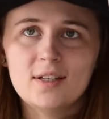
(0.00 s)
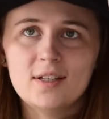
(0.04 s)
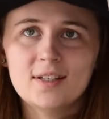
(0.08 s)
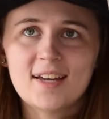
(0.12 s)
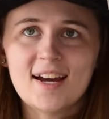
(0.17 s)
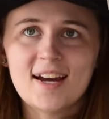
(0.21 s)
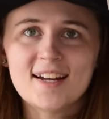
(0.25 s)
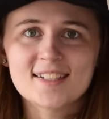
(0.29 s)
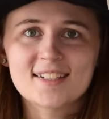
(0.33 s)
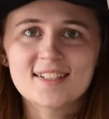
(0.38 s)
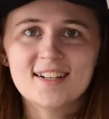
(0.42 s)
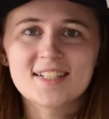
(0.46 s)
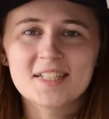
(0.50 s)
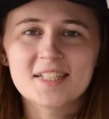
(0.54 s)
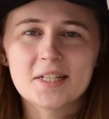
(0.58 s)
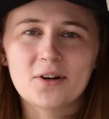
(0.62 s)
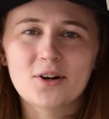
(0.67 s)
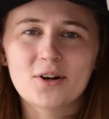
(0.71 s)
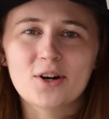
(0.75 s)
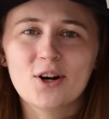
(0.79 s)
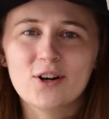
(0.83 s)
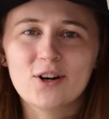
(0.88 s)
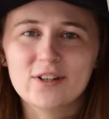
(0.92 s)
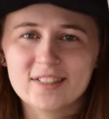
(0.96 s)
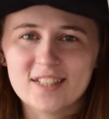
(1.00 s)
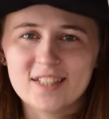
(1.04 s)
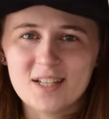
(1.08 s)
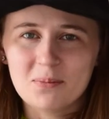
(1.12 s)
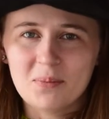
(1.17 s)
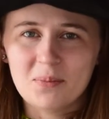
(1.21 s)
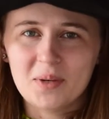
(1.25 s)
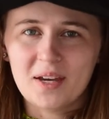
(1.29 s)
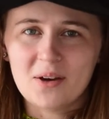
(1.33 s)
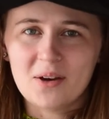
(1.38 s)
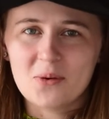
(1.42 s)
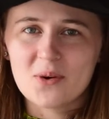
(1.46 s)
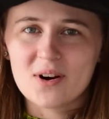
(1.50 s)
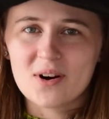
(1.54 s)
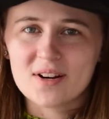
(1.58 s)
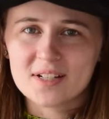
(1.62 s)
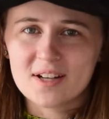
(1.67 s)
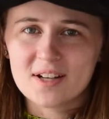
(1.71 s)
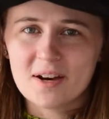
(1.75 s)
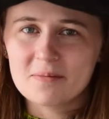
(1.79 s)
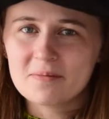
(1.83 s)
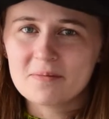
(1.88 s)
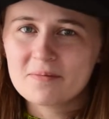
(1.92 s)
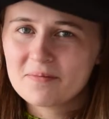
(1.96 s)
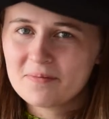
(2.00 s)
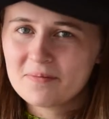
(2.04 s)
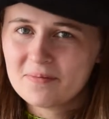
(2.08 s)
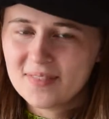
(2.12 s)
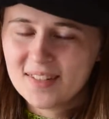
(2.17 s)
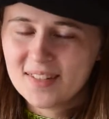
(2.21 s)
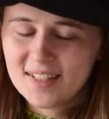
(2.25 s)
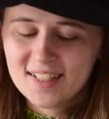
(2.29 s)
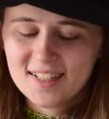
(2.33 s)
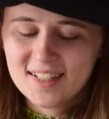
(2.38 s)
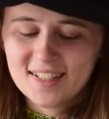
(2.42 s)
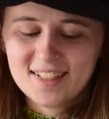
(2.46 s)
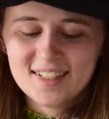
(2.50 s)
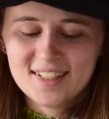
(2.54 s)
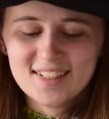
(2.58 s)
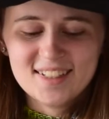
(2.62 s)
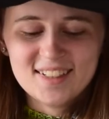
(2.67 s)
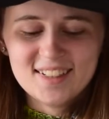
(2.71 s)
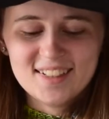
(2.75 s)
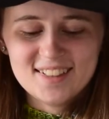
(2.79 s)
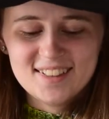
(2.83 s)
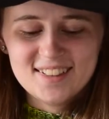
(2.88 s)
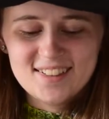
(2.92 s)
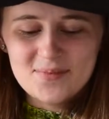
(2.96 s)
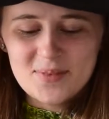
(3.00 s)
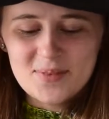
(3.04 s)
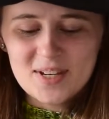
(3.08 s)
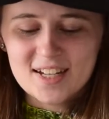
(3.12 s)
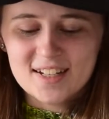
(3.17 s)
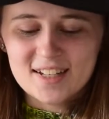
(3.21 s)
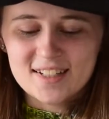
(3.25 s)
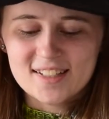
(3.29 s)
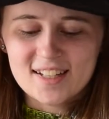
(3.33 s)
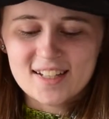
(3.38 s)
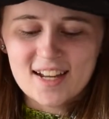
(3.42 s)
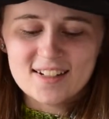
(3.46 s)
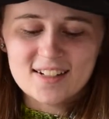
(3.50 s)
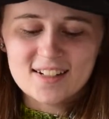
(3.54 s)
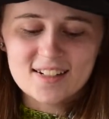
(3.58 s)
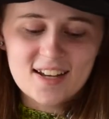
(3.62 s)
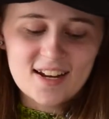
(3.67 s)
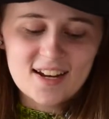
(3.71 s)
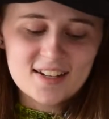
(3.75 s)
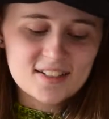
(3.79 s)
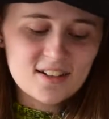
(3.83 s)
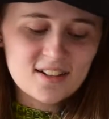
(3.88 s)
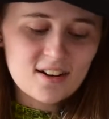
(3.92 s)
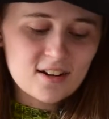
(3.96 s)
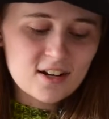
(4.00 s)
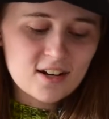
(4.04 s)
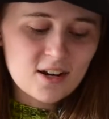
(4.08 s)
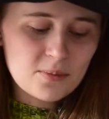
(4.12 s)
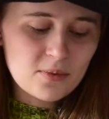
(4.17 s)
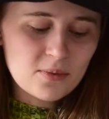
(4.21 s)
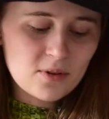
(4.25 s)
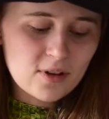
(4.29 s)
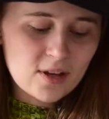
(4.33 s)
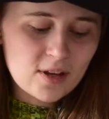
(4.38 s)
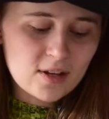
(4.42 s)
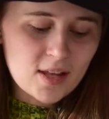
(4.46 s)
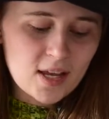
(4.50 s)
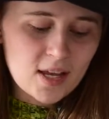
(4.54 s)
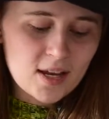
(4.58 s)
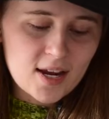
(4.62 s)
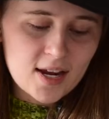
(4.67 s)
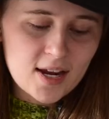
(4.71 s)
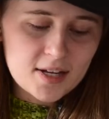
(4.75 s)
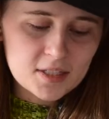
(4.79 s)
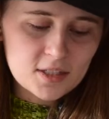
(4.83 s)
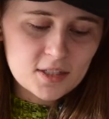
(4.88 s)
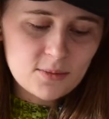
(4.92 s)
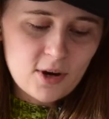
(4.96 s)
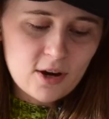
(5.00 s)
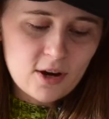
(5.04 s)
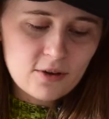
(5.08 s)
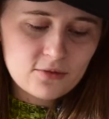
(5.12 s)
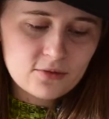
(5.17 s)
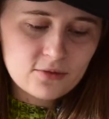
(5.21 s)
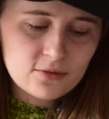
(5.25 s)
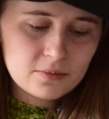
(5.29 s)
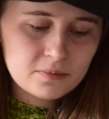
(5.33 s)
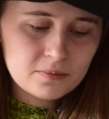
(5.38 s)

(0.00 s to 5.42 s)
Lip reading: cast-ons that are currently being worked up, because I did cast on a couple and then cast them off.